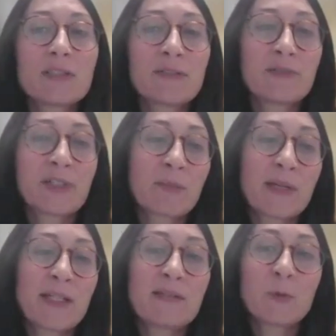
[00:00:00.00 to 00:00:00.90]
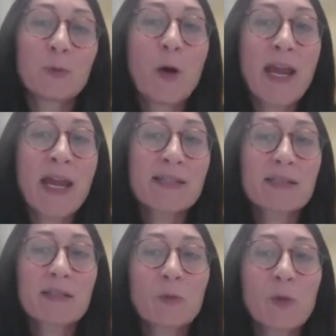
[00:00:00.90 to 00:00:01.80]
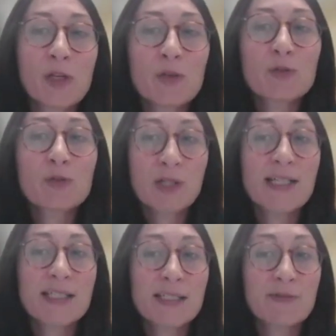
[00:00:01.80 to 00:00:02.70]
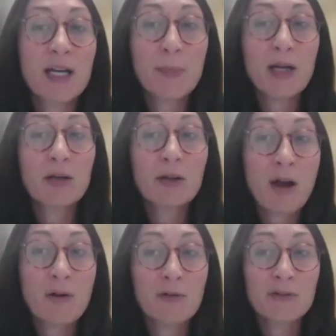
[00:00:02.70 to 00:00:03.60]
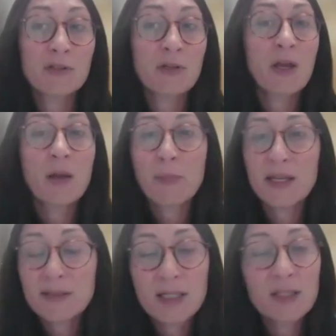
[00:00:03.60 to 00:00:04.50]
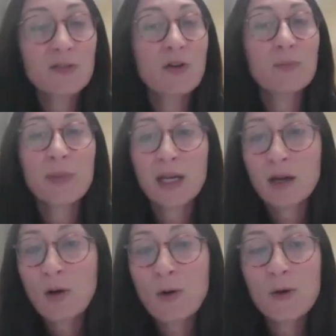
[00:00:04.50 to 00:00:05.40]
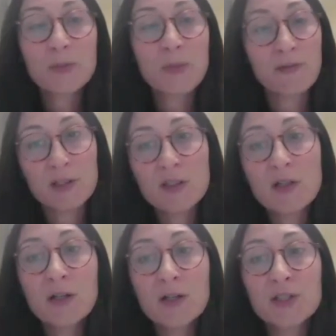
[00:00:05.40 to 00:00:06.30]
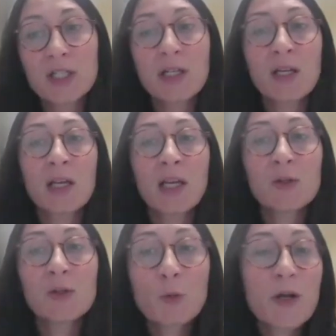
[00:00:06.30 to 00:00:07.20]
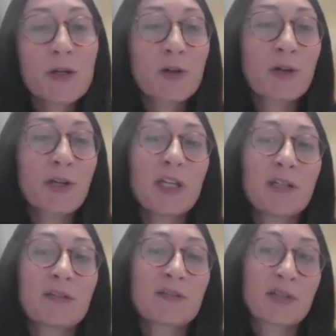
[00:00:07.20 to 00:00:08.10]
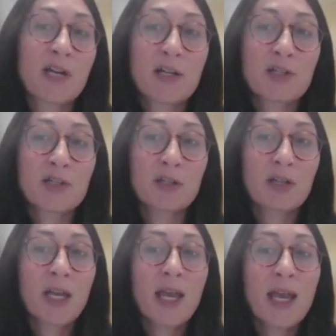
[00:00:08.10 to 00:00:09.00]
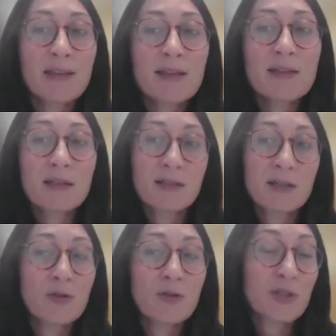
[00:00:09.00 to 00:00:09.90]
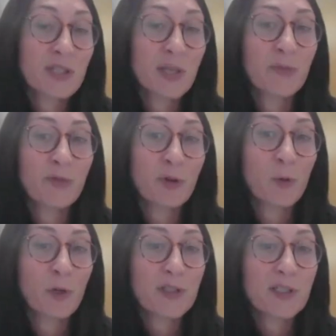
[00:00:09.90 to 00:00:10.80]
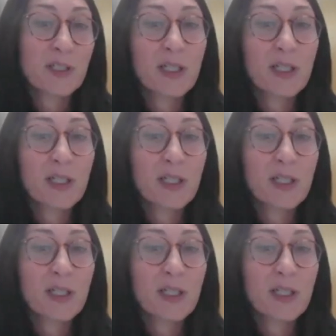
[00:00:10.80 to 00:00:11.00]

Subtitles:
all the fragmented ways we used to classify myoclonus by syndrome, by cause, by physiology into one coherent structure. And this is a huge step forward.